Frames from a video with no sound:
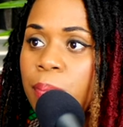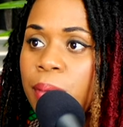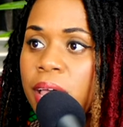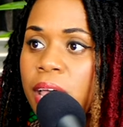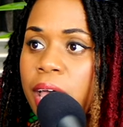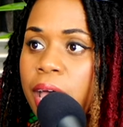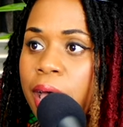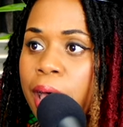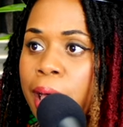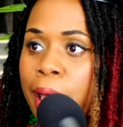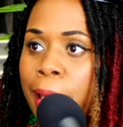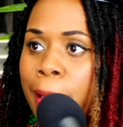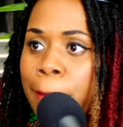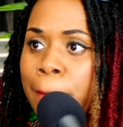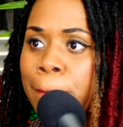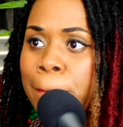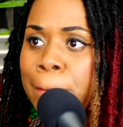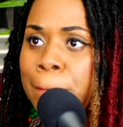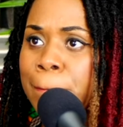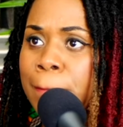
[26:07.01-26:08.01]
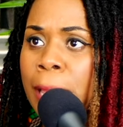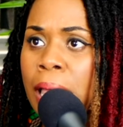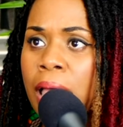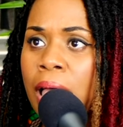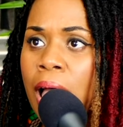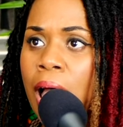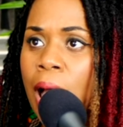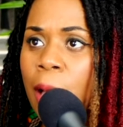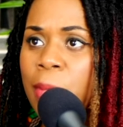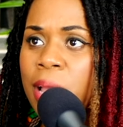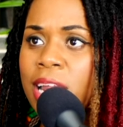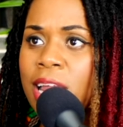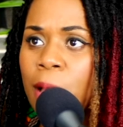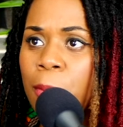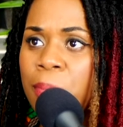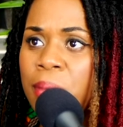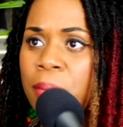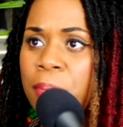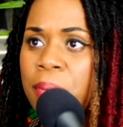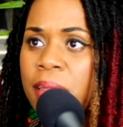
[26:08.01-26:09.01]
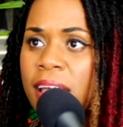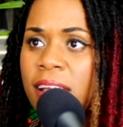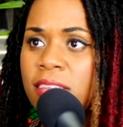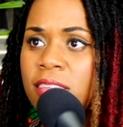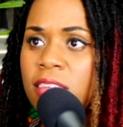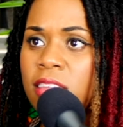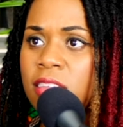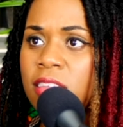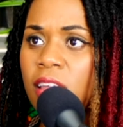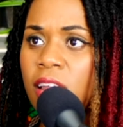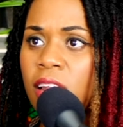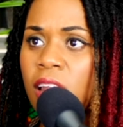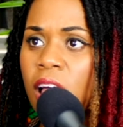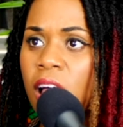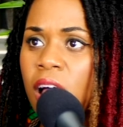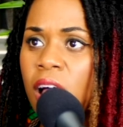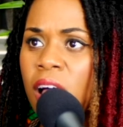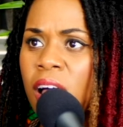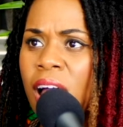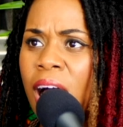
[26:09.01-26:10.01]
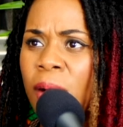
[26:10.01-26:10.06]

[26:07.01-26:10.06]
But, um, I mean, I've been places alone.